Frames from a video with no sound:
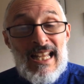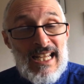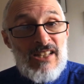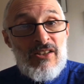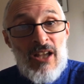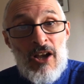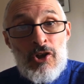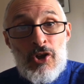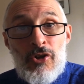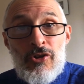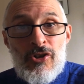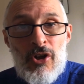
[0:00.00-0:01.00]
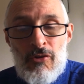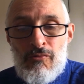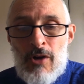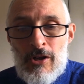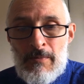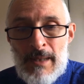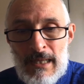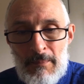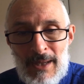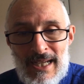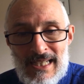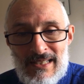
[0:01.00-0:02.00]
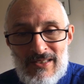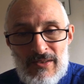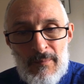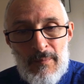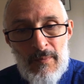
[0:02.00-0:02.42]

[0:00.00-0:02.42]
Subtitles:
is a good aerobic base,